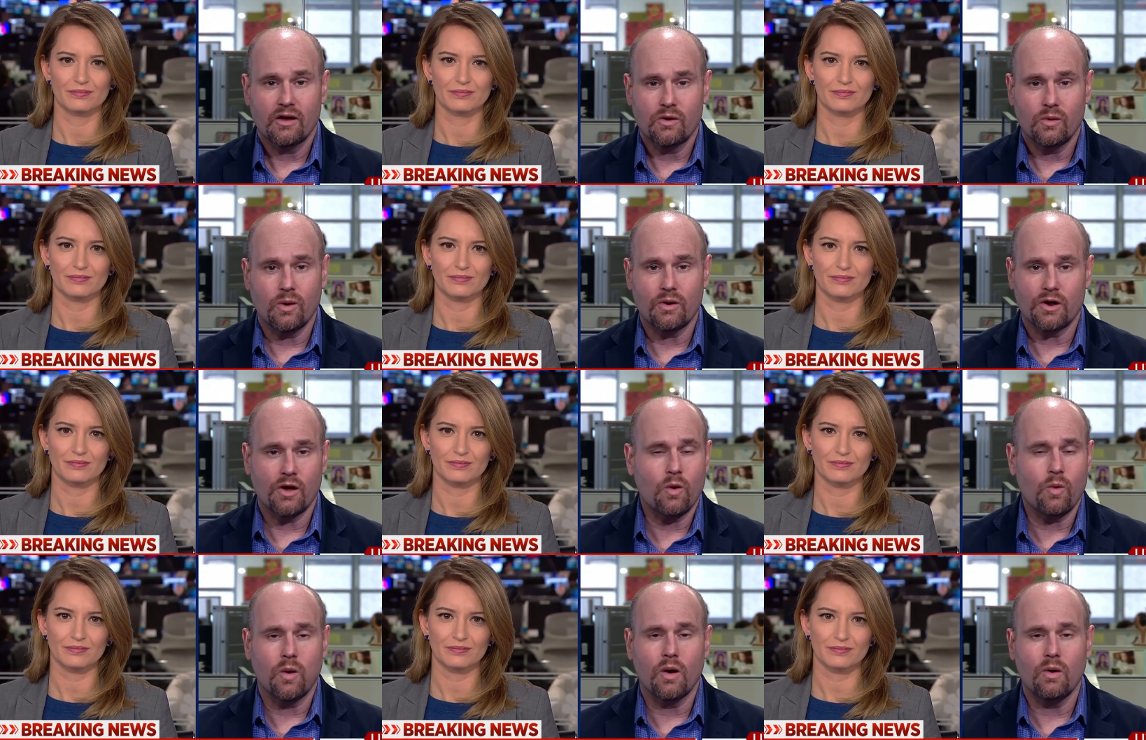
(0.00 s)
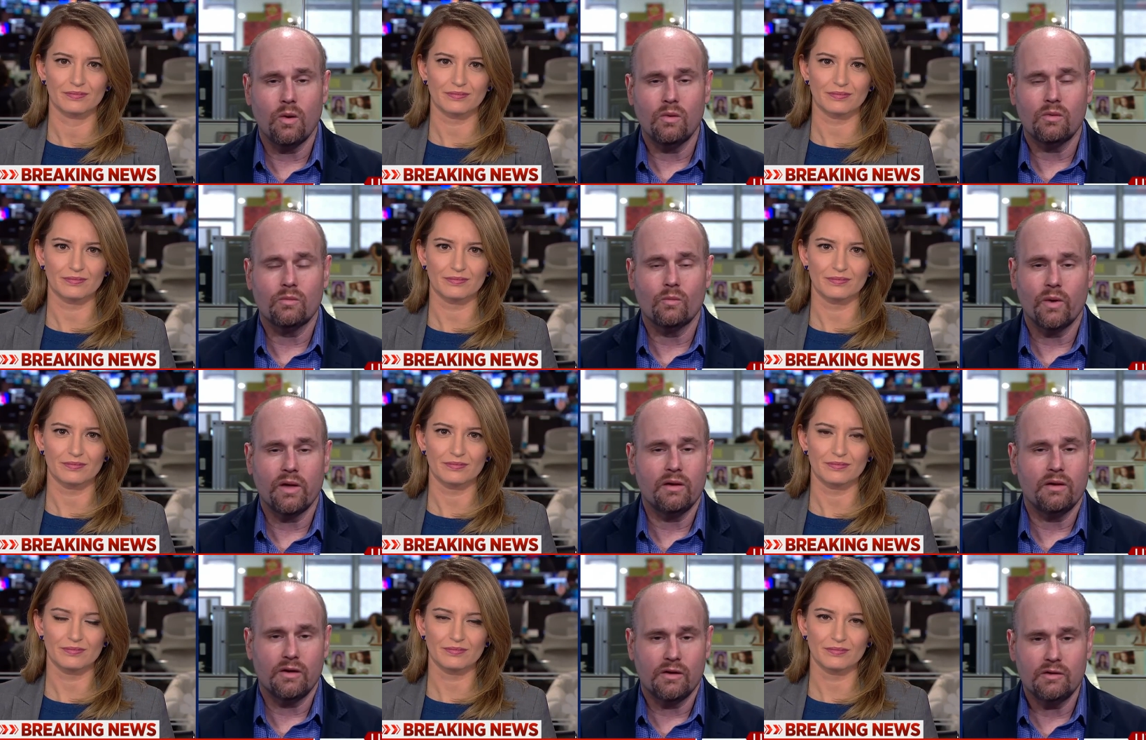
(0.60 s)
Speaker 1: quote unquote,
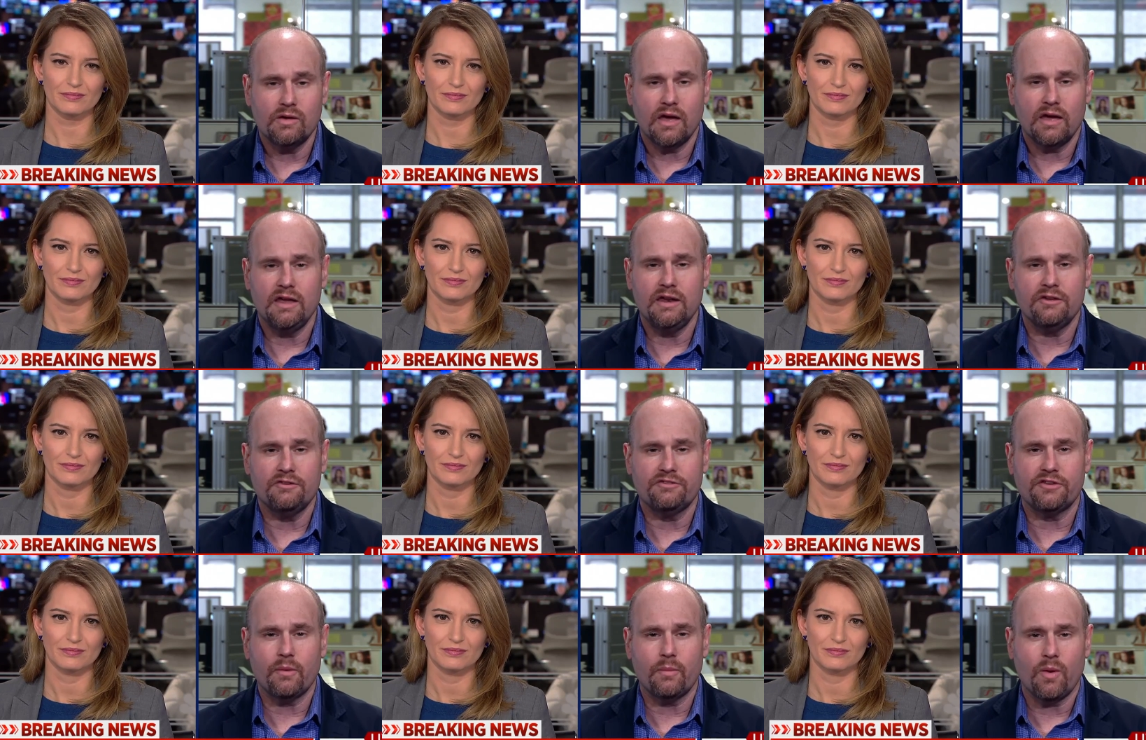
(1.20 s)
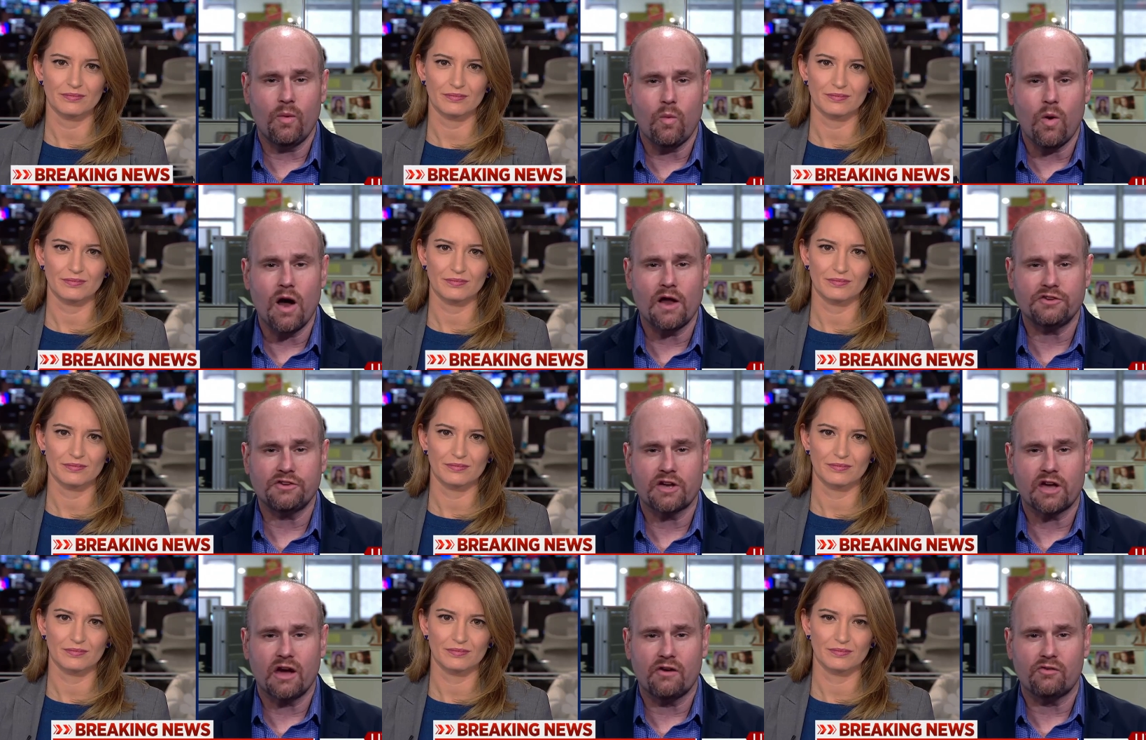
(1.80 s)
we, he didn't say we
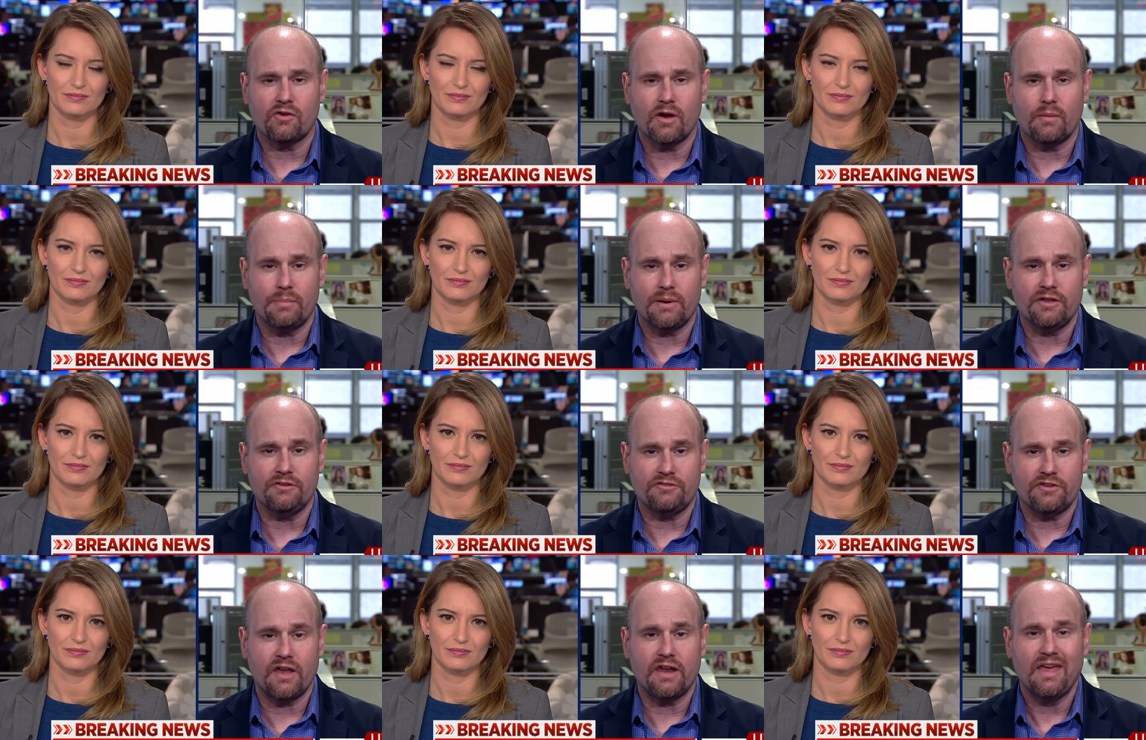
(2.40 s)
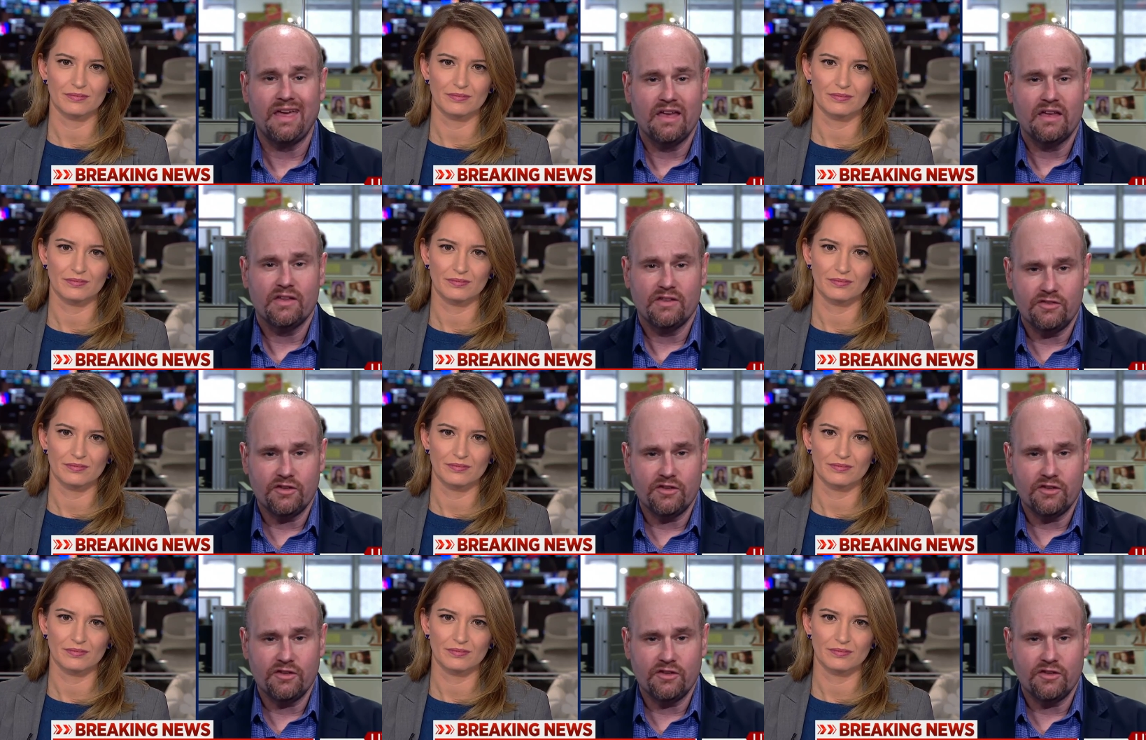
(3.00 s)
want to cover up, but he said,